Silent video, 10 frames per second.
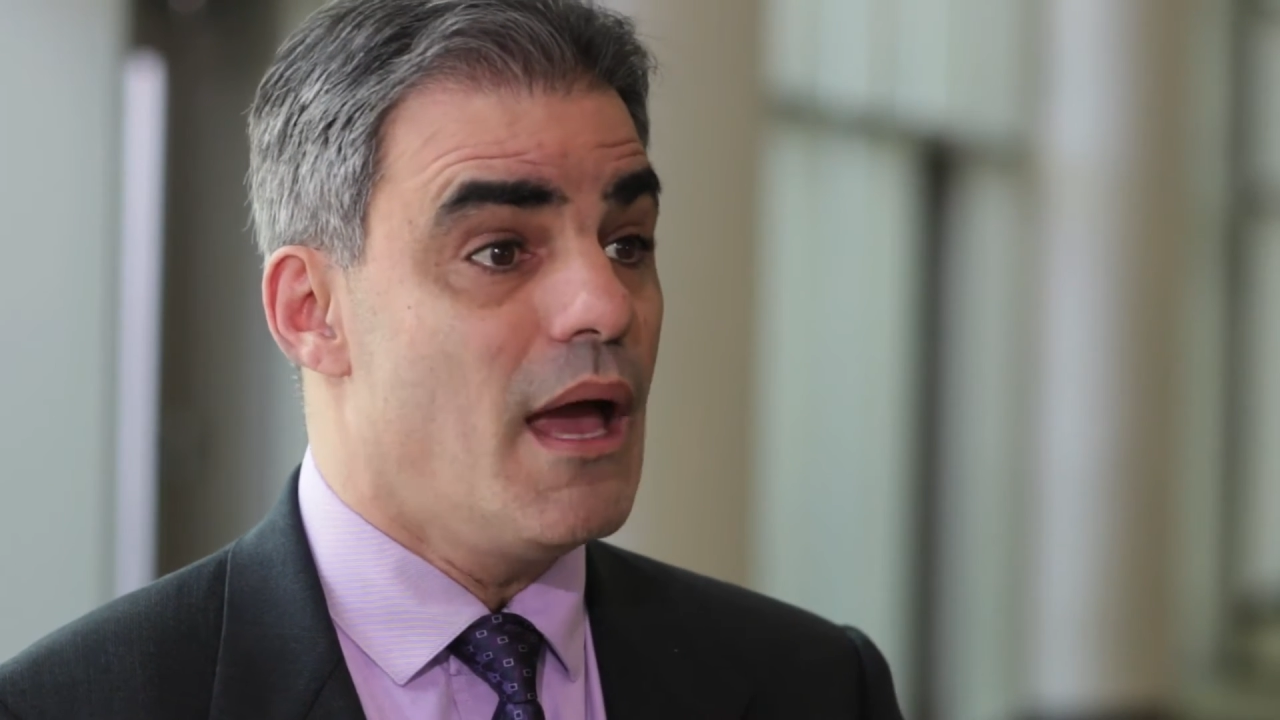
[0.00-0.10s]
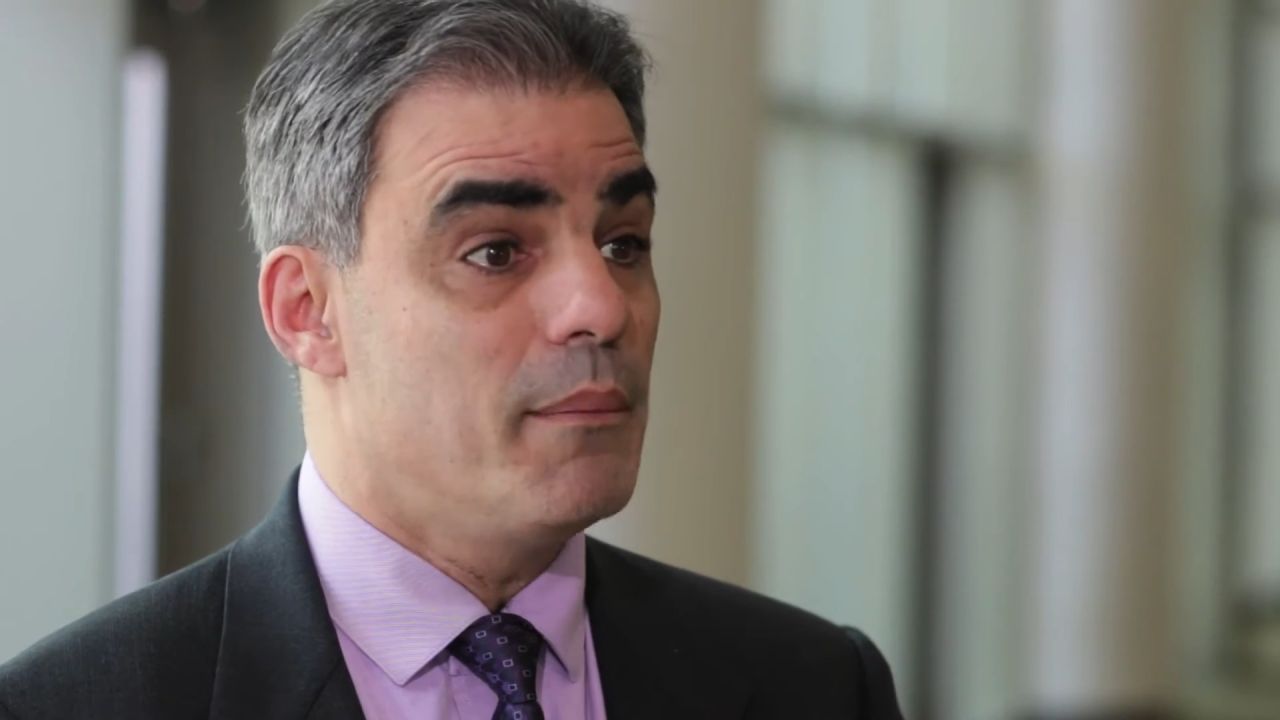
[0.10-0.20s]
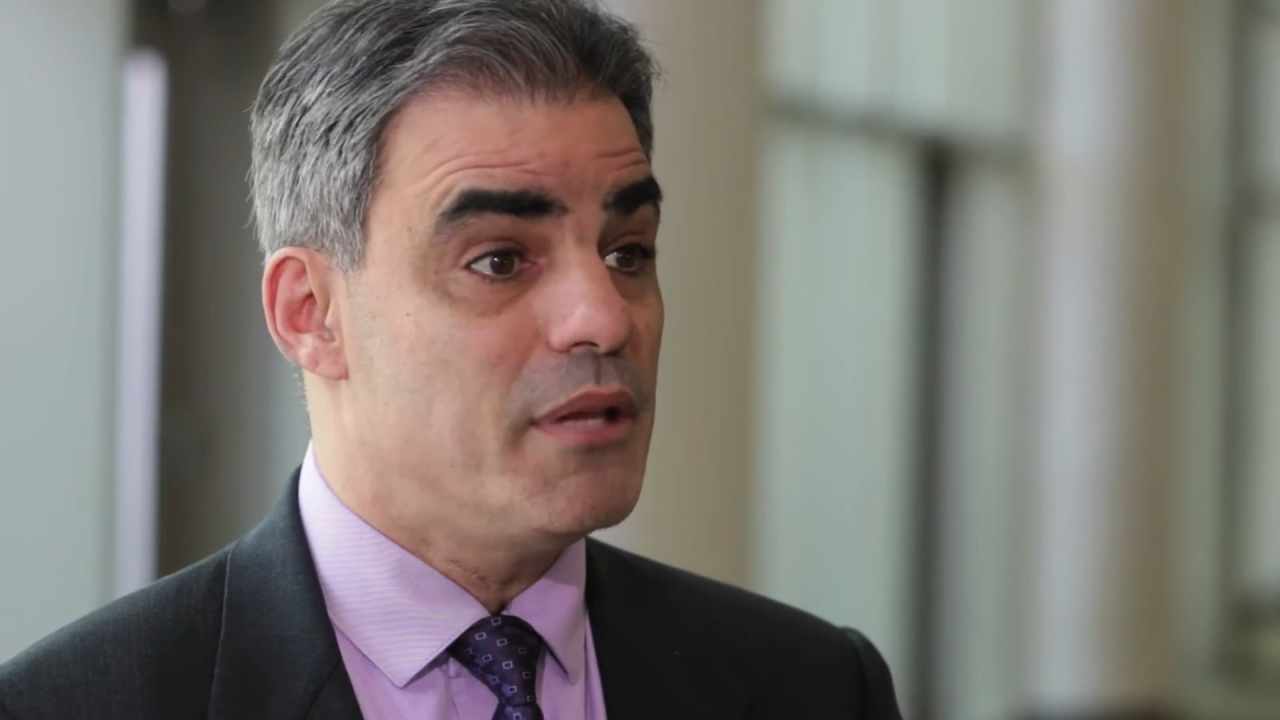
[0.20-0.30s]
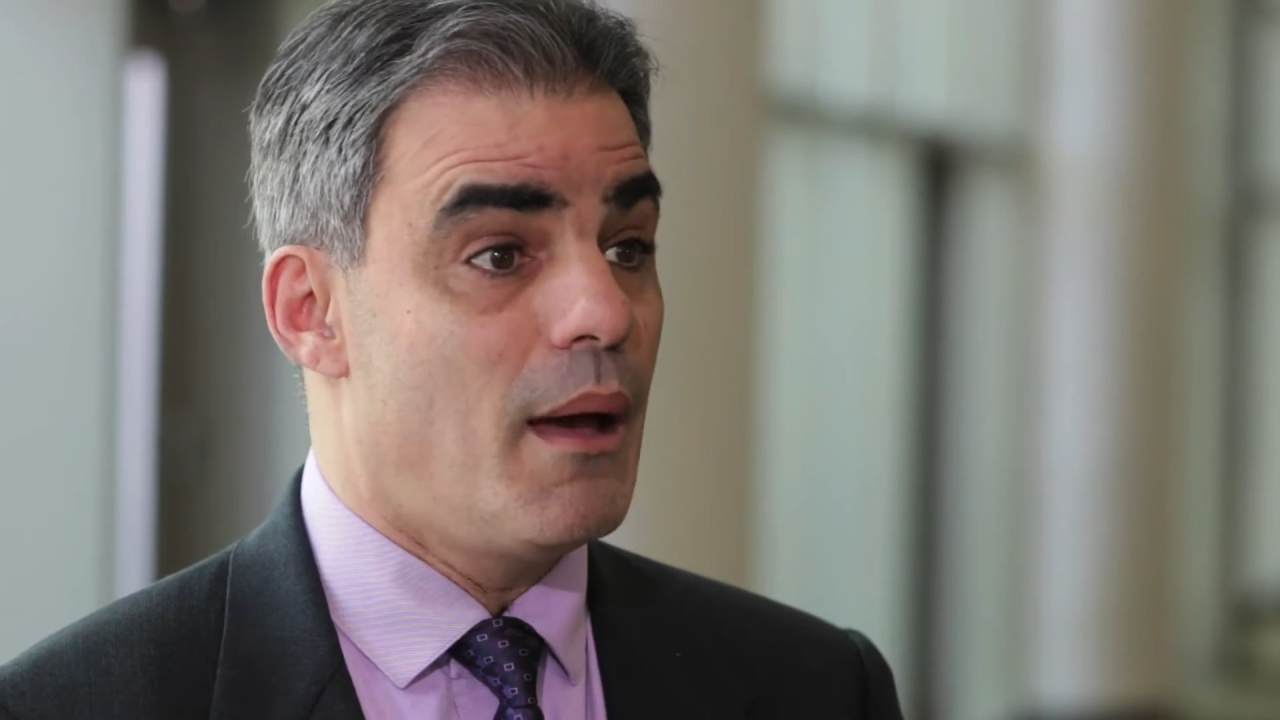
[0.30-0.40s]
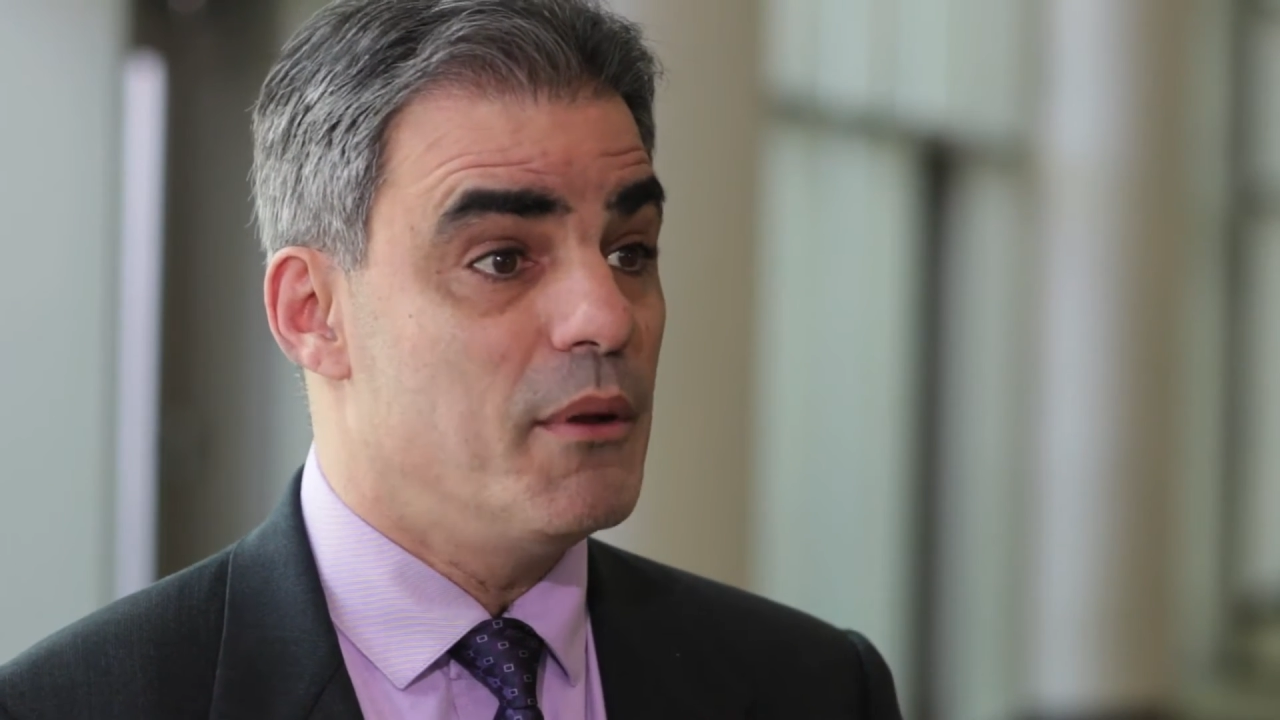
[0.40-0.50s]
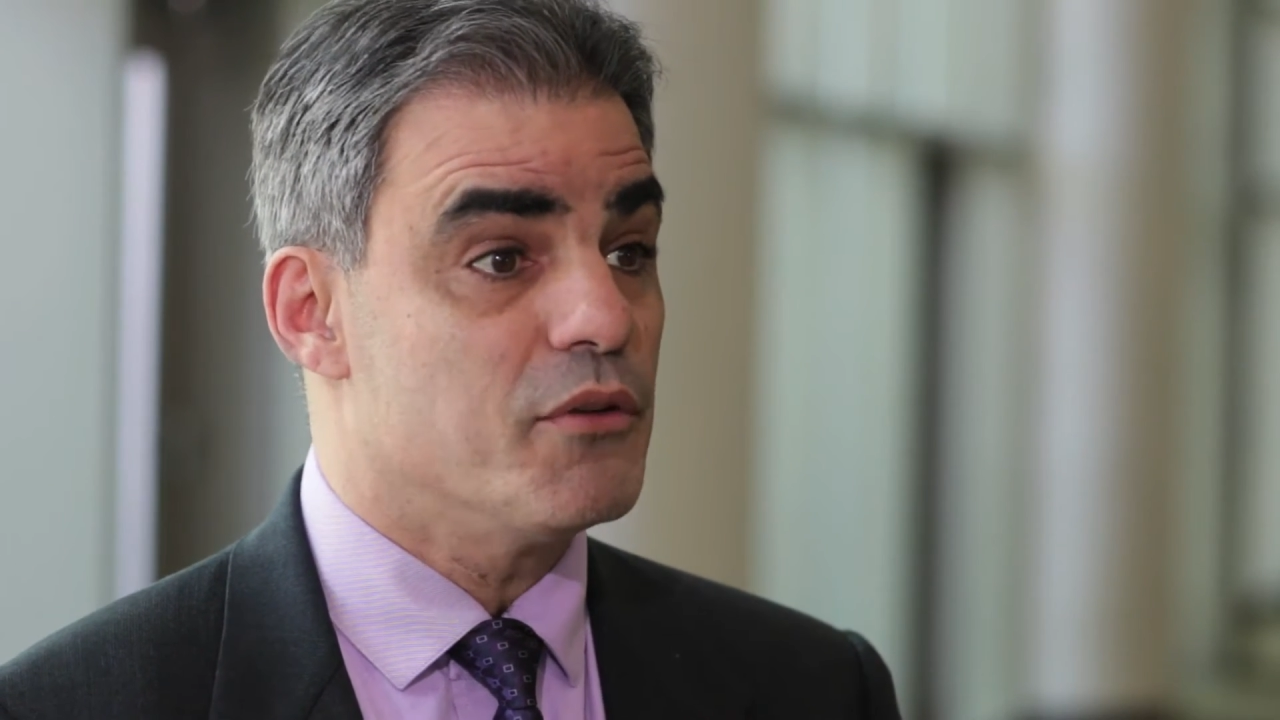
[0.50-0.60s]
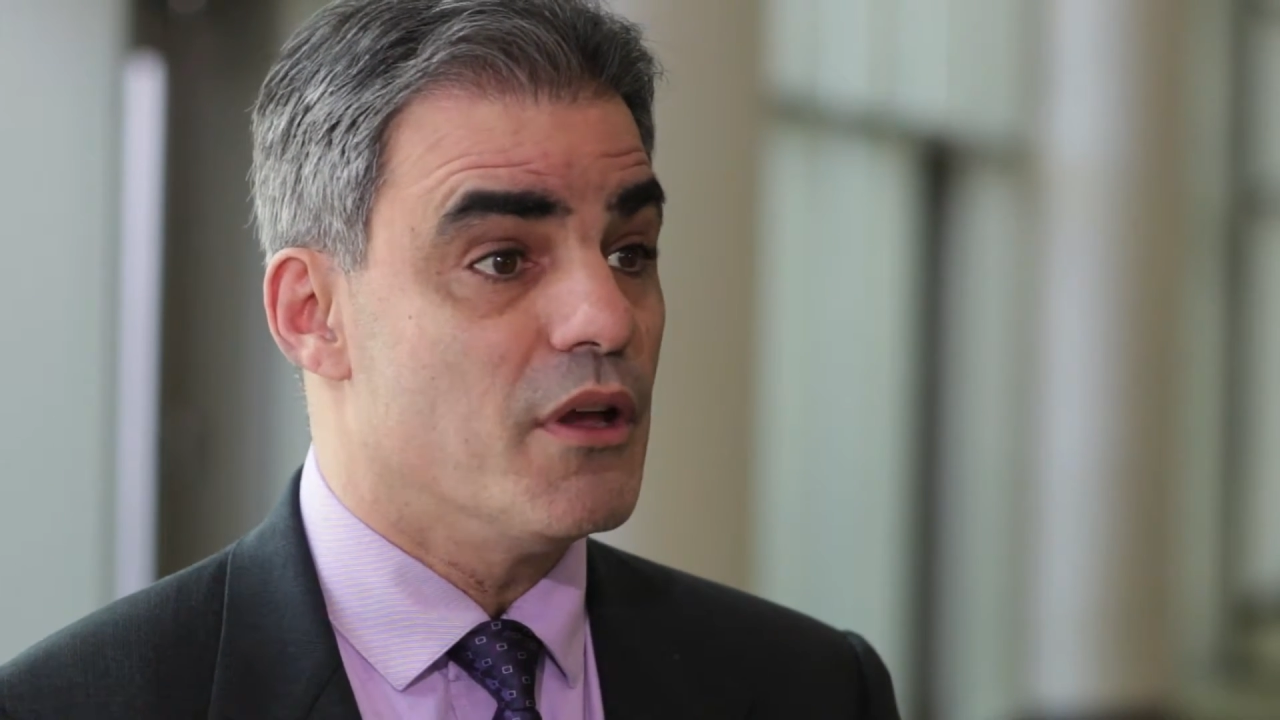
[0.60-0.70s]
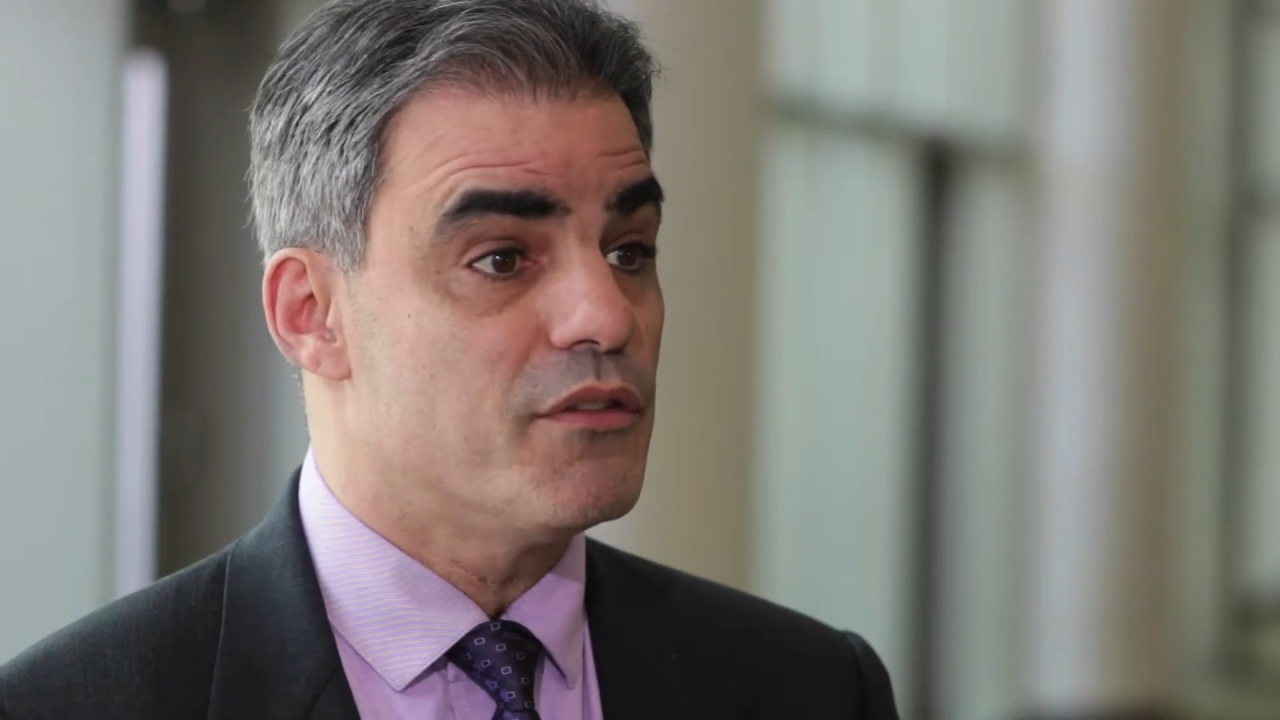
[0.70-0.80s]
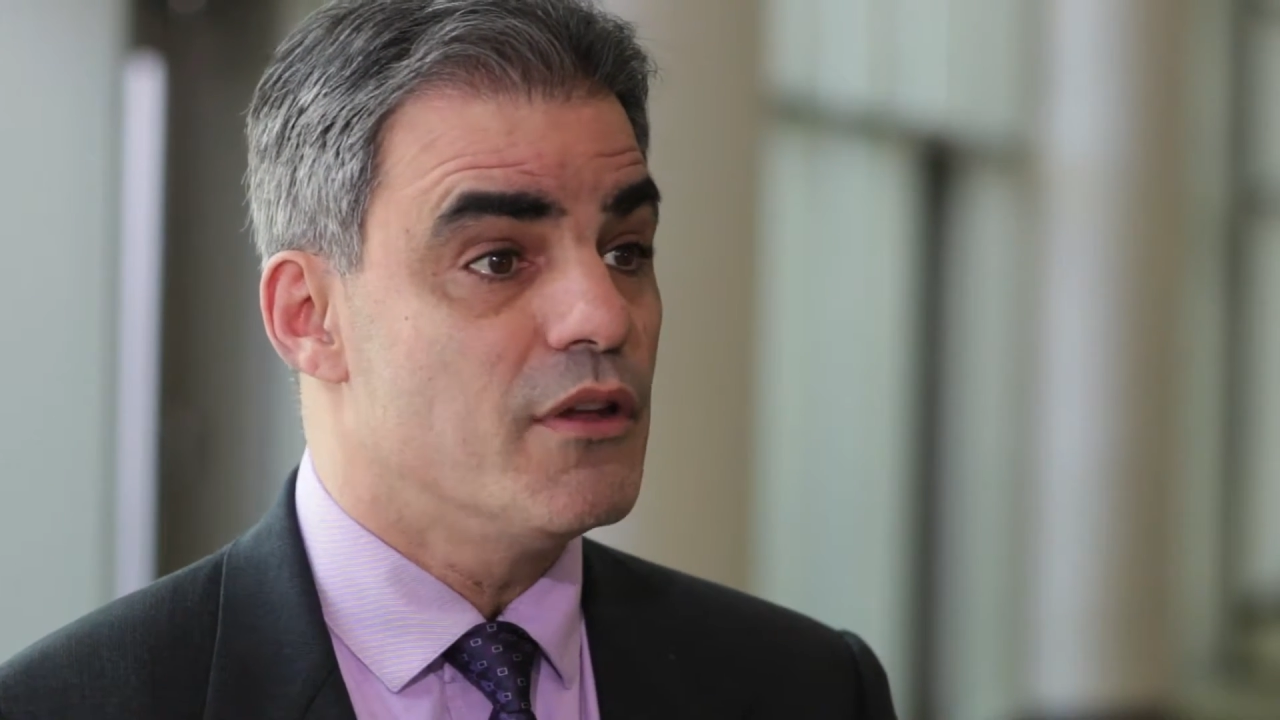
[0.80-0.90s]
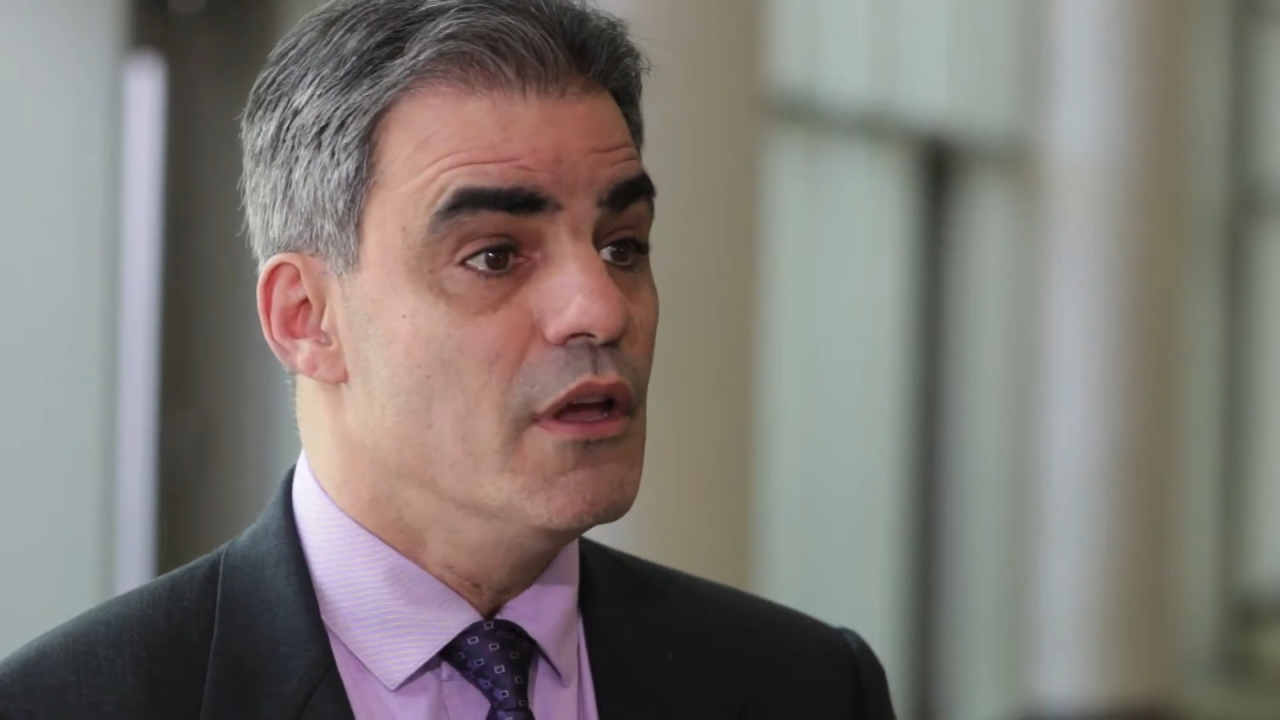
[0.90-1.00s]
optometrist